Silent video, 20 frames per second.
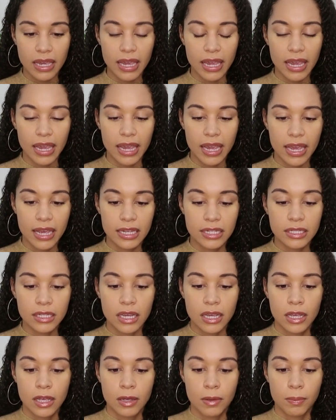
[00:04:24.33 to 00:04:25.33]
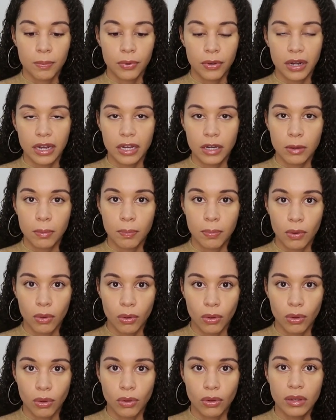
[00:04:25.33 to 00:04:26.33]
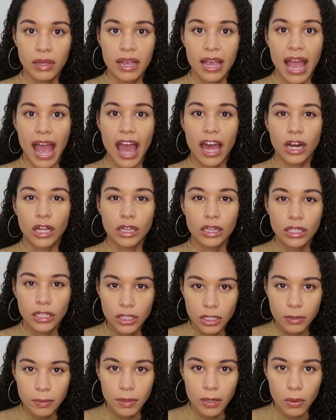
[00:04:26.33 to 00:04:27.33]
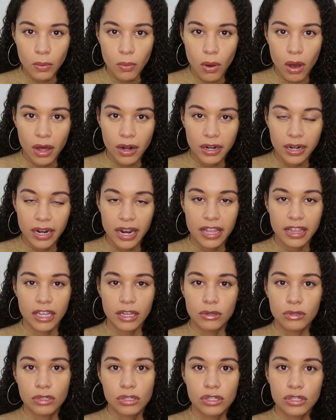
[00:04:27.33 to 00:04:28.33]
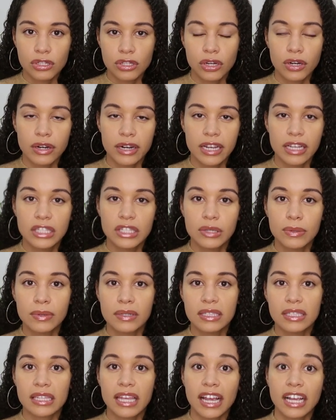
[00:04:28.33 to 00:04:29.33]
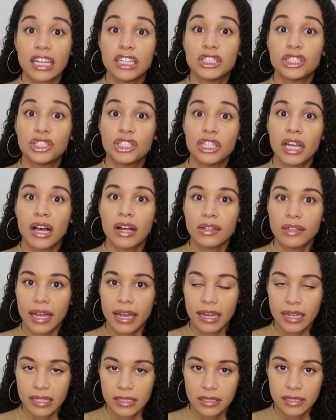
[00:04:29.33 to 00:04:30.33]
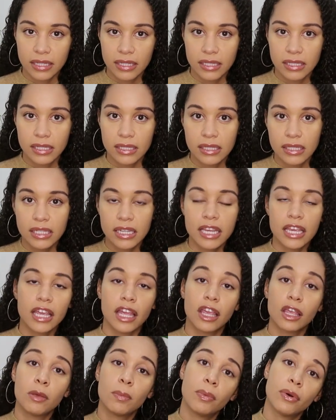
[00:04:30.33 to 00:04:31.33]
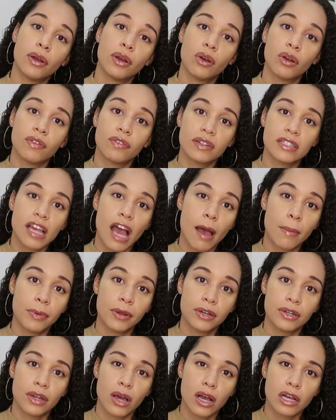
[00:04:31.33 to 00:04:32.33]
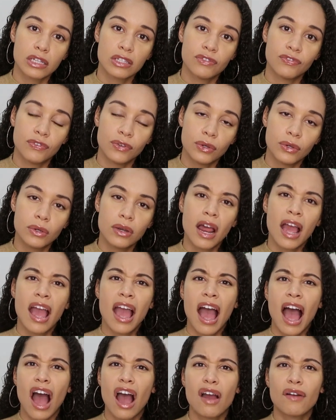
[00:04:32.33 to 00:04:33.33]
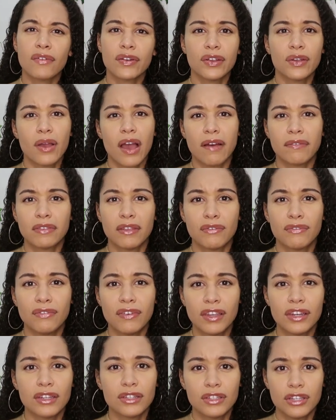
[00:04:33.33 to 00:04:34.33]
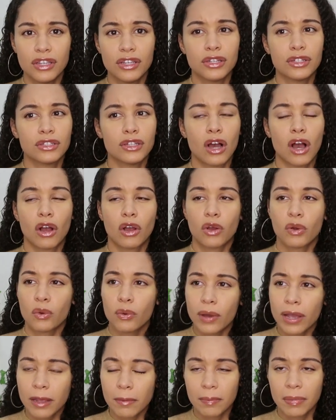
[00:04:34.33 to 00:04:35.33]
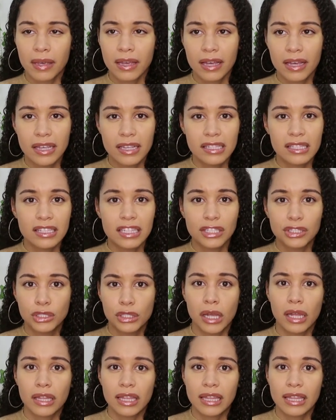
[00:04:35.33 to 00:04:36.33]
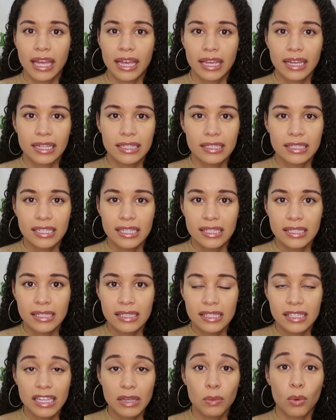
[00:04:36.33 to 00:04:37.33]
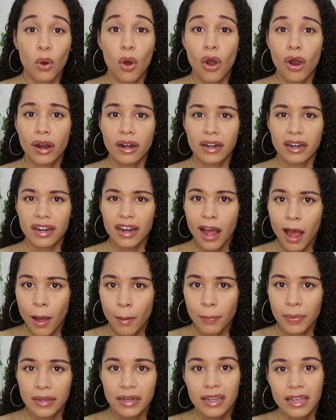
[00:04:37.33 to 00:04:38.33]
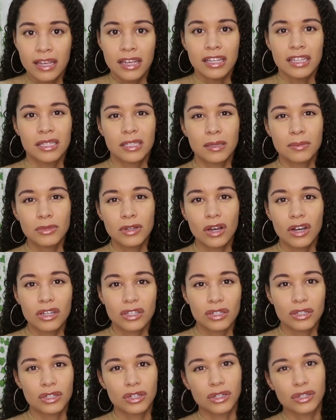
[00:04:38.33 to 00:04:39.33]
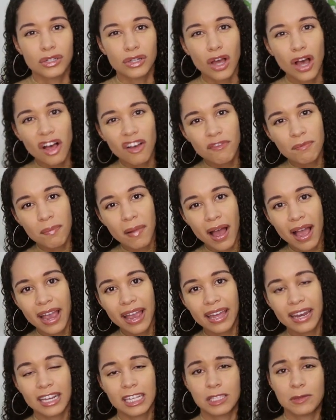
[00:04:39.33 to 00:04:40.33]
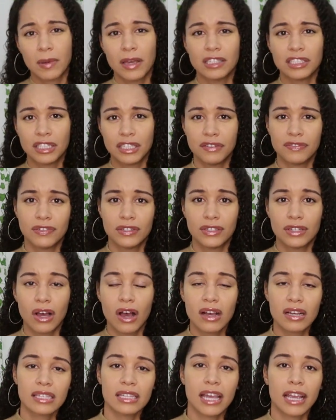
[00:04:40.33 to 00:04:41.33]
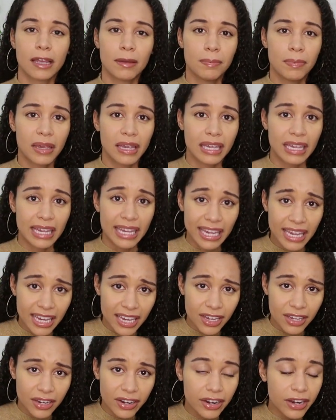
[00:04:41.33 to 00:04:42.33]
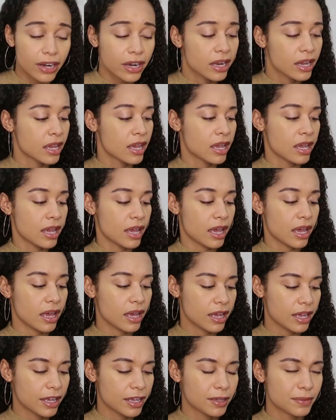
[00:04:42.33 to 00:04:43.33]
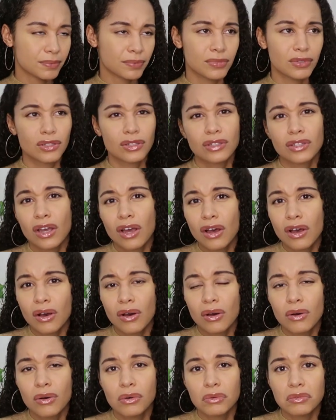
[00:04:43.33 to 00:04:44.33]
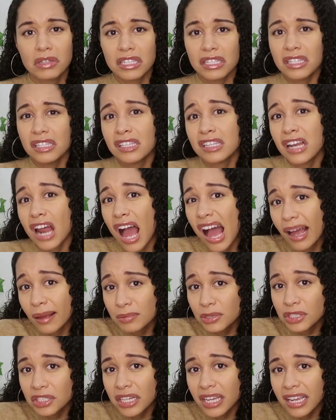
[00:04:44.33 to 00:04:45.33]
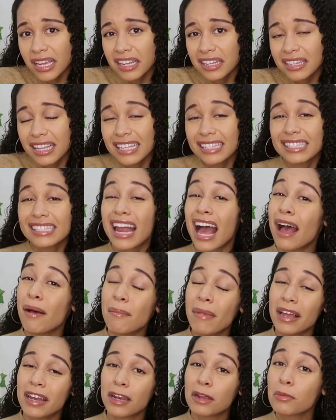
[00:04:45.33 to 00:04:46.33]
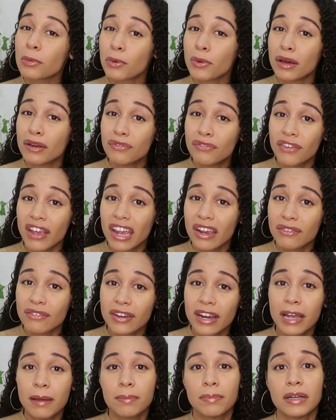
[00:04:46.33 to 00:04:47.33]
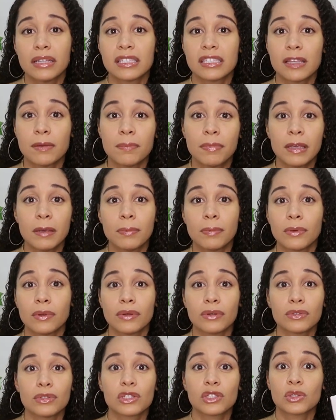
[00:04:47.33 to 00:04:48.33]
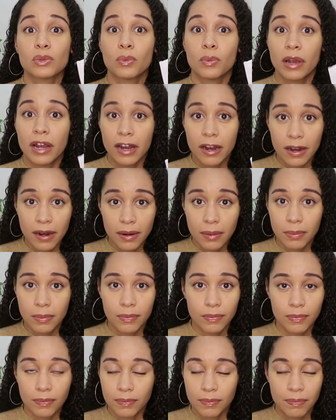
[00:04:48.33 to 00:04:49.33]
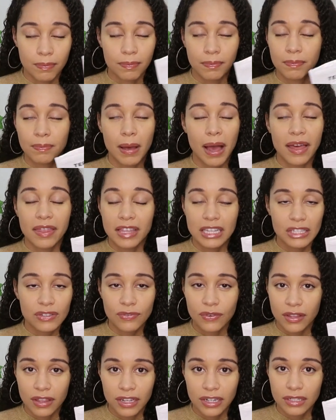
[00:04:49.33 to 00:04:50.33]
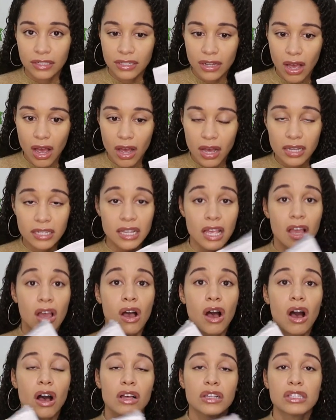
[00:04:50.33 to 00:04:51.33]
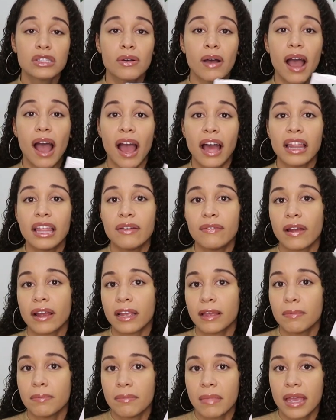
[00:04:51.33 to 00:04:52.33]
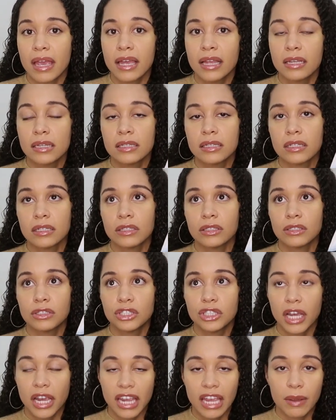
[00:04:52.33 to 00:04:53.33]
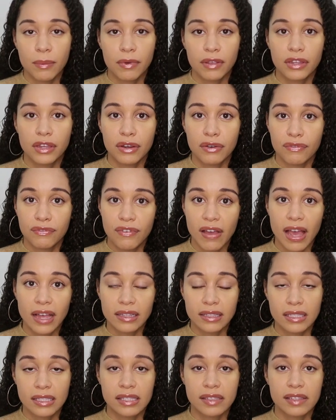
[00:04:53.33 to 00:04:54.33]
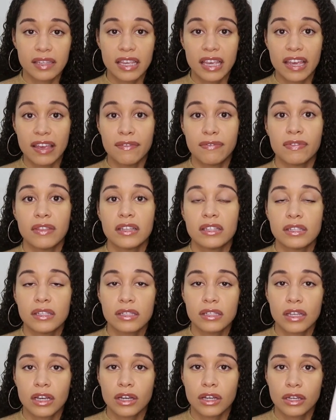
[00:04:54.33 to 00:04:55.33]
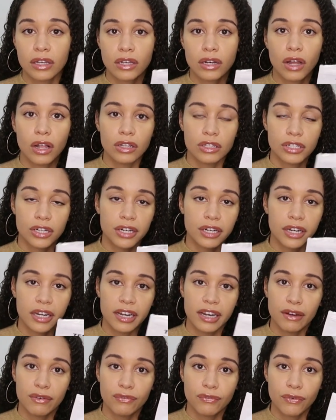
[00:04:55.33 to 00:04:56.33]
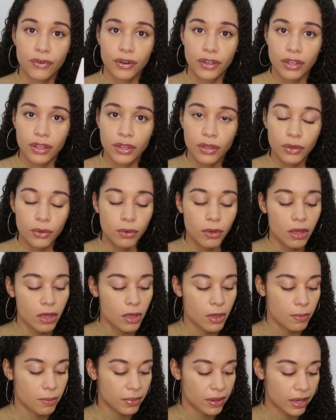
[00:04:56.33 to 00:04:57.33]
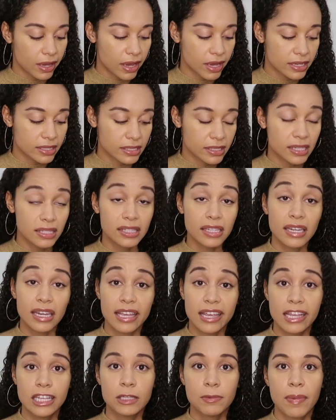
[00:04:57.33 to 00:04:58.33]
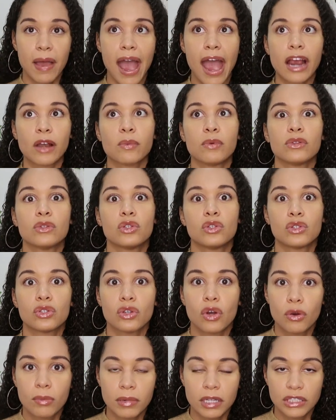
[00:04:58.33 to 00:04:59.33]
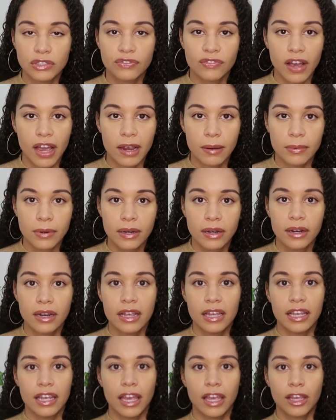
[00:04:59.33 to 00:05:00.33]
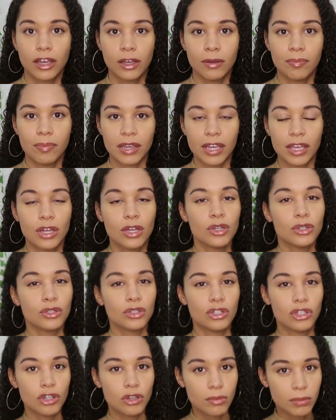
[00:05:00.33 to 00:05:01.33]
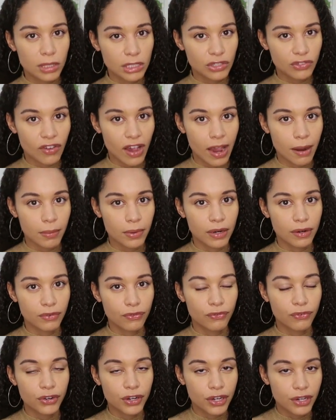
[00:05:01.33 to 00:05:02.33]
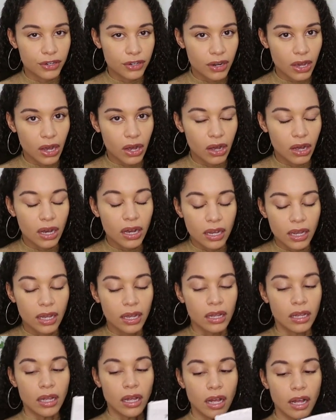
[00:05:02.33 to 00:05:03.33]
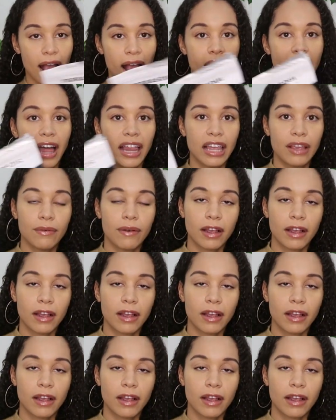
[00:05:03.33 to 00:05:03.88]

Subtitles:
and put it in a bowl, add a little bit of water, and you stir it until it's a gel-like consistency, and you put it over top of your dog's food. However, you have to feed it to your dog quick because the jelly-like consistency will harden up, and some dogs are turned off by it, especially if your dog's a picky eater. So this is an option. It's not my #1 favorite, but some people swear by this for their dogs. Also, I highly recommend checking with your vet to see if this is a good alternative for you, because since it is packed with so much fiber, it could be too much fiber for your dog. I highly